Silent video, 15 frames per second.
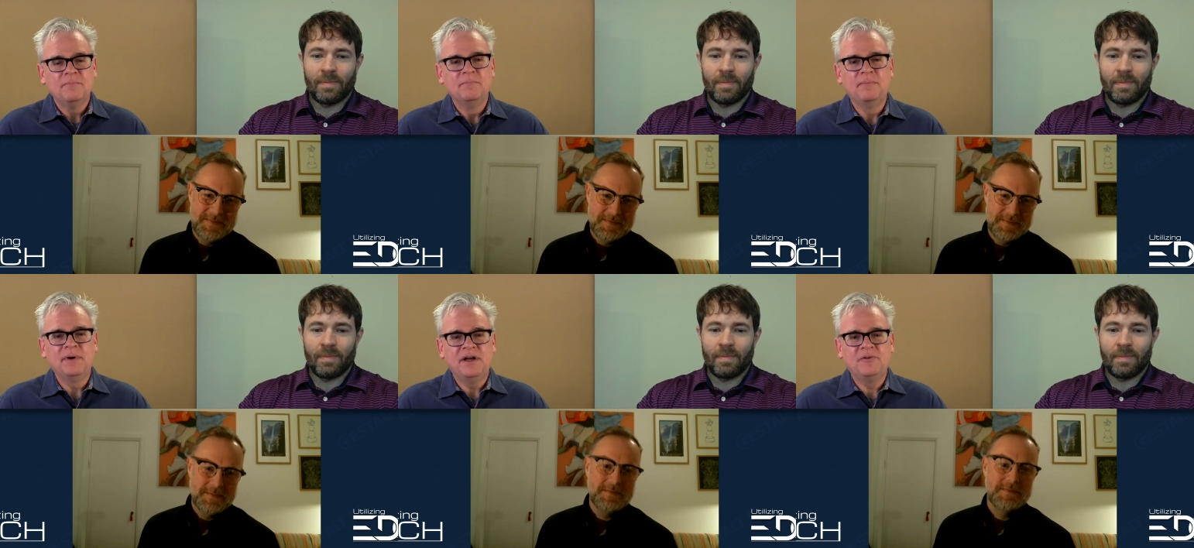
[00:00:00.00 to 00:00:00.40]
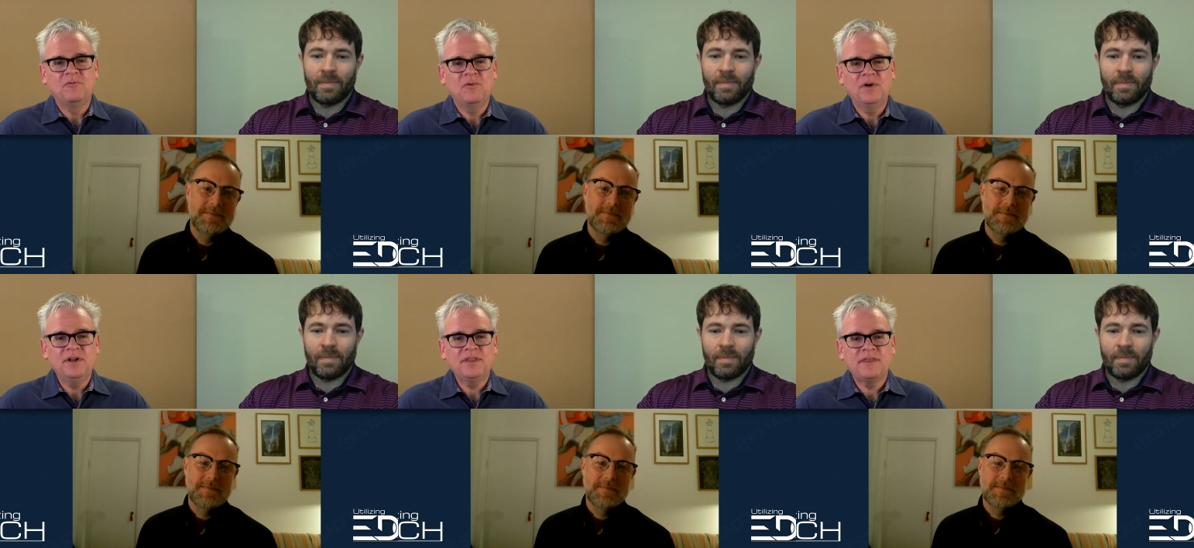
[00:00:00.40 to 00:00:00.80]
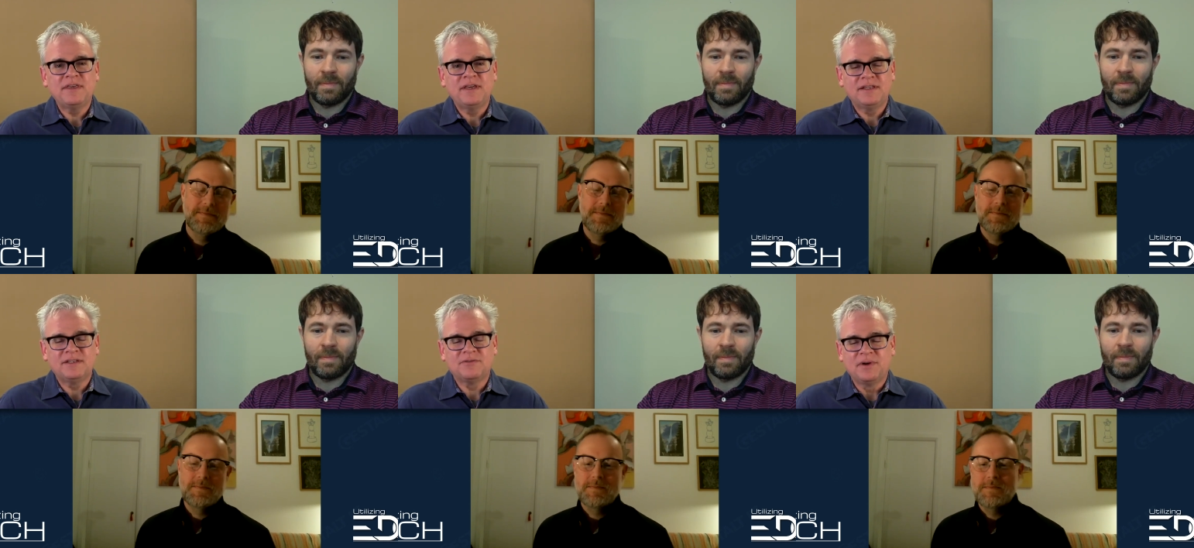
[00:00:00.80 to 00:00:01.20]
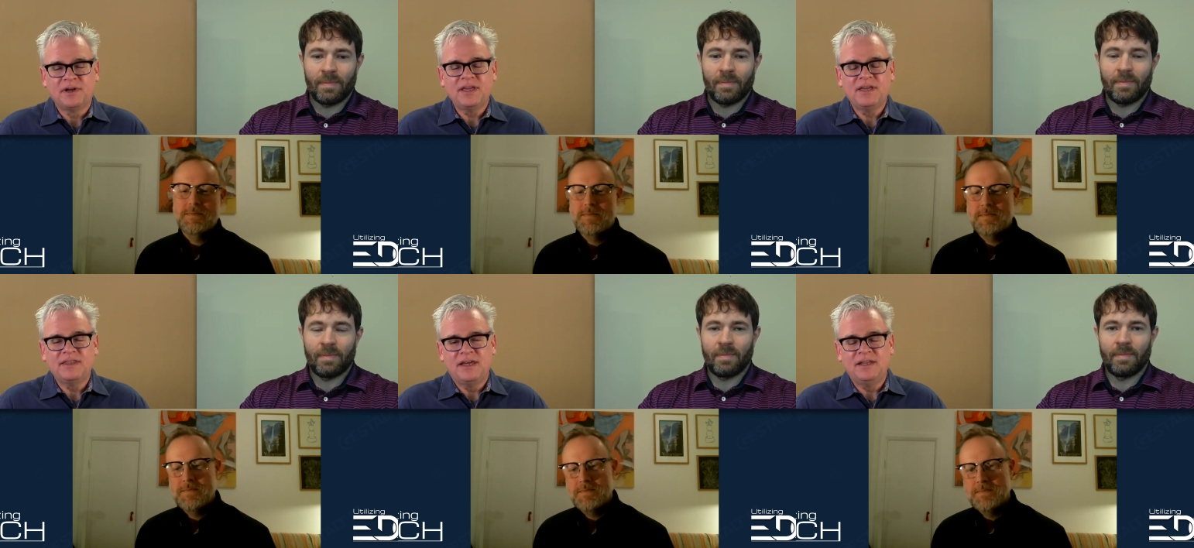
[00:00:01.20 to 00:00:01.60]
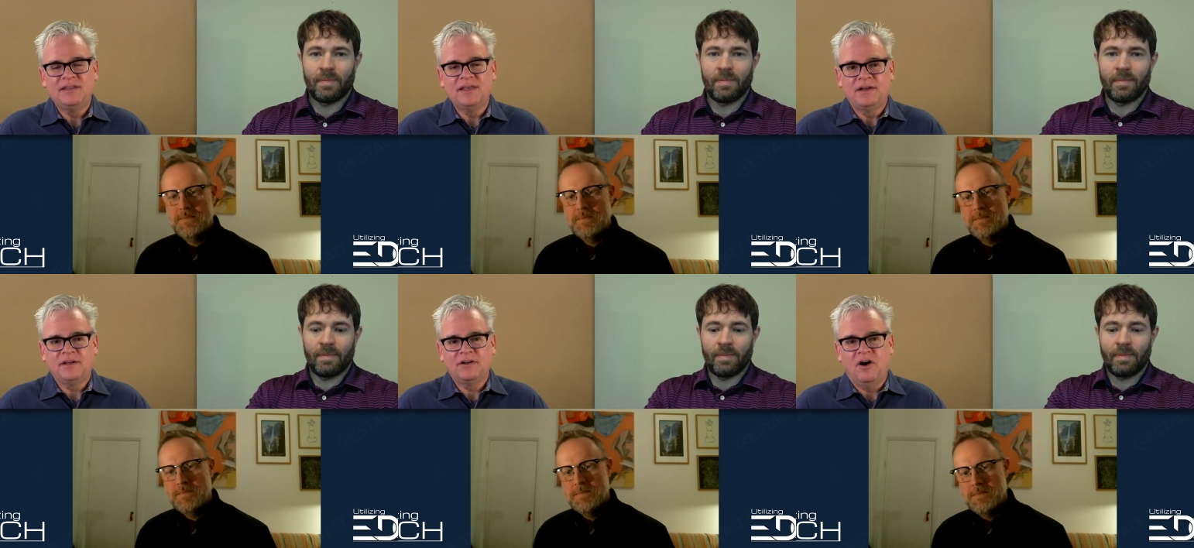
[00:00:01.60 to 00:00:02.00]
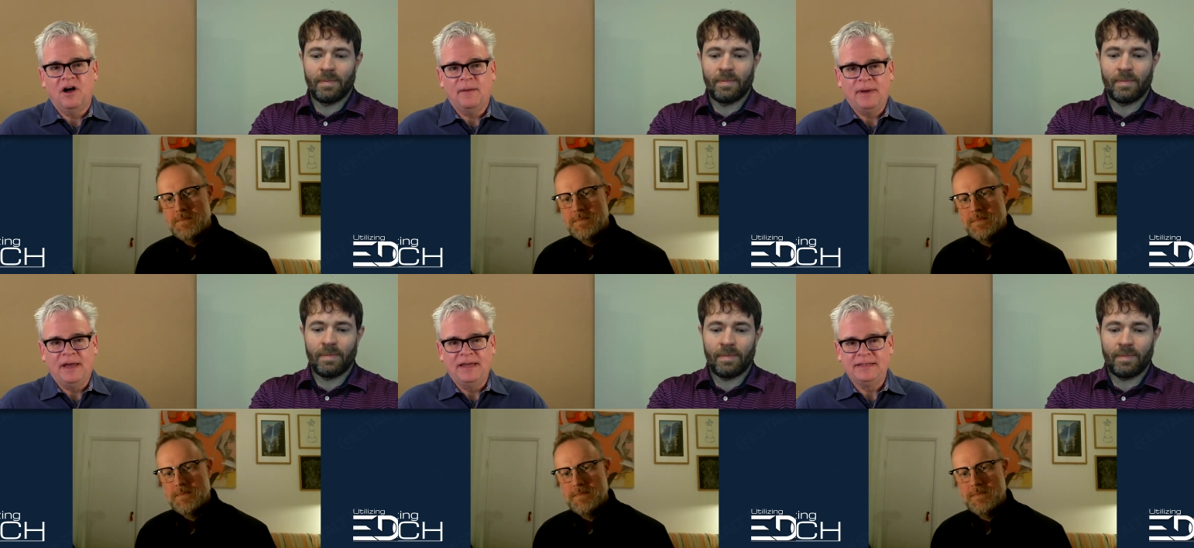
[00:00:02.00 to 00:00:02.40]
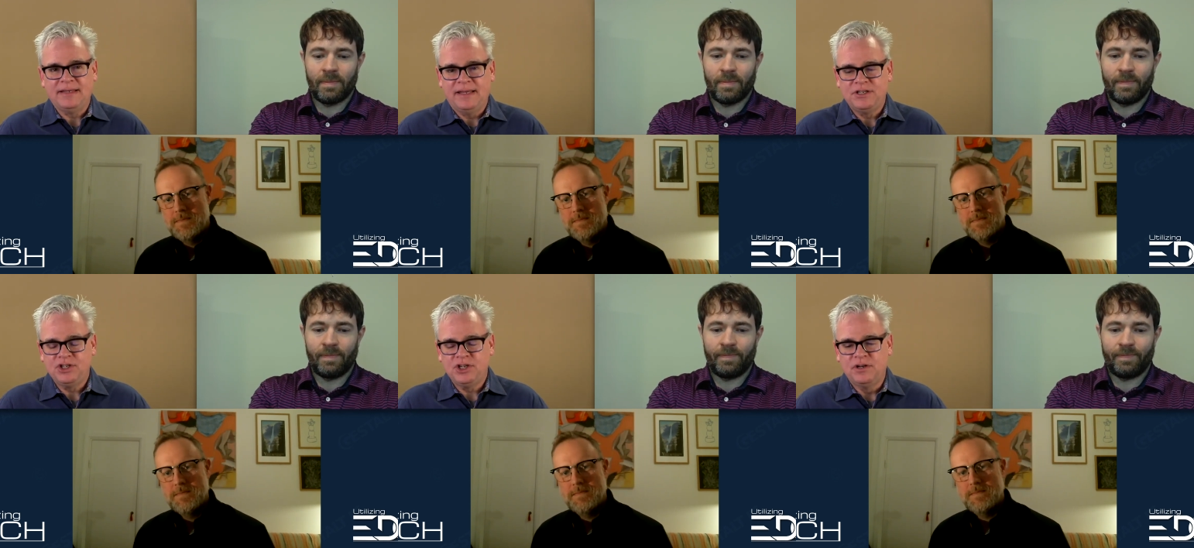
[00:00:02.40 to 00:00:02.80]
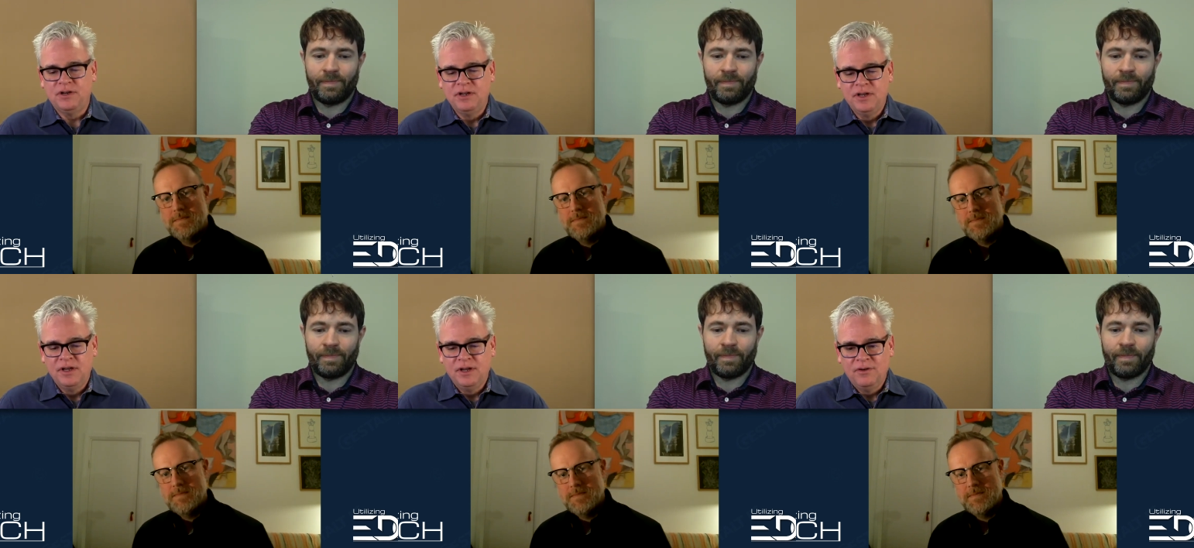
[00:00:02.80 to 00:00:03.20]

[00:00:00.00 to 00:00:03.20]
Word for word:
Speaker 1: But one of the things really that that caught my attention